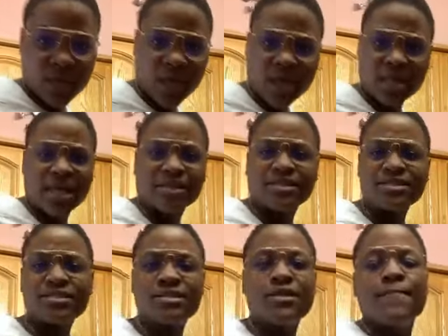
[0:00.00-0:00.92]
Yeah, like
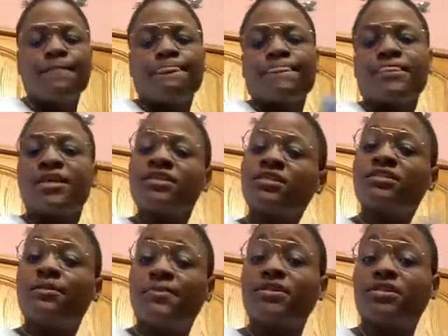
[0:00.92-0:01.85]
this
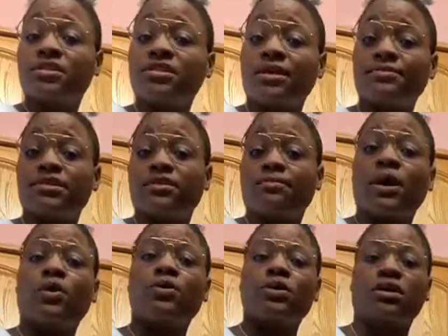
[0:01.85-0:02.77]
is the misconception
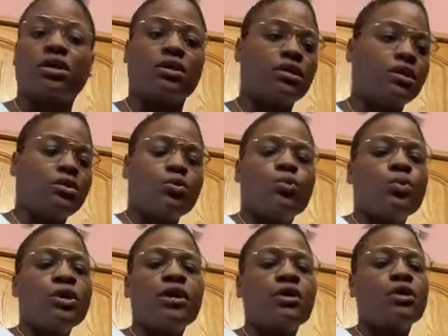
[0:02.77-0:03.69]
about cooking.
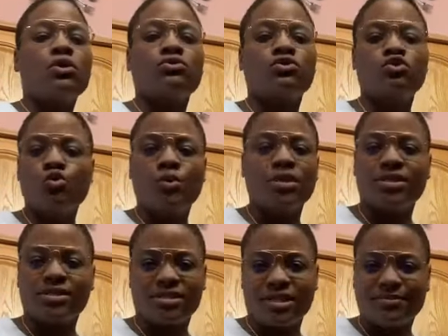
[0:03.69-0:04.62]
We're all
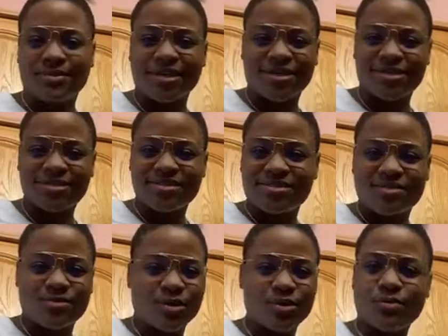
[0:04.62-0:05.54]
doing the same
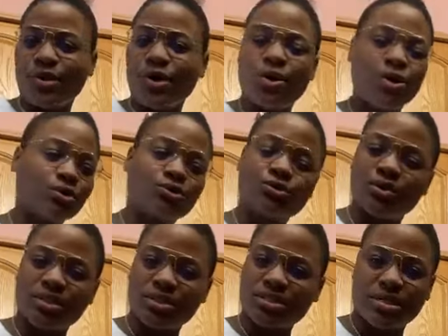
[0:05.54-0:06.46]
things. We're all
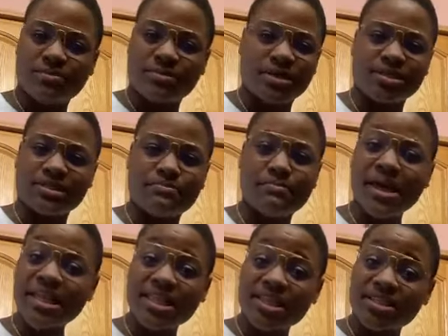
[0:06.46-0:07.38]
doing the same things. The
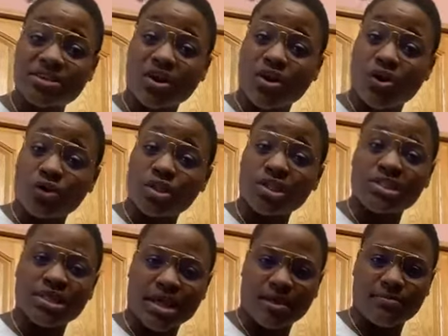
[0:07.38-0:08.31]
methods are all
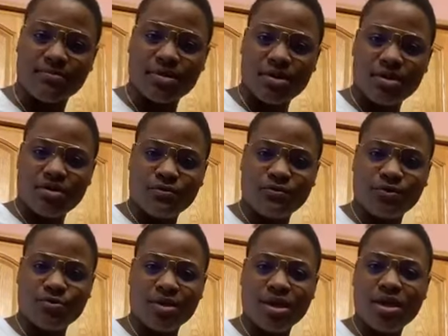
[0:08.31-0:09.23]
the same. You
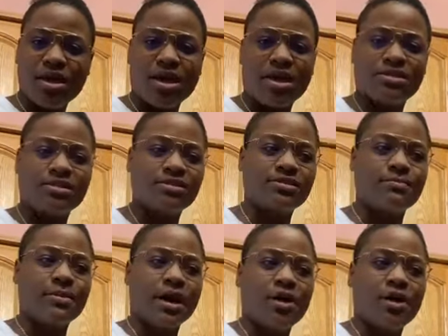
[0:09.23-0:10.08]
feel me? It's just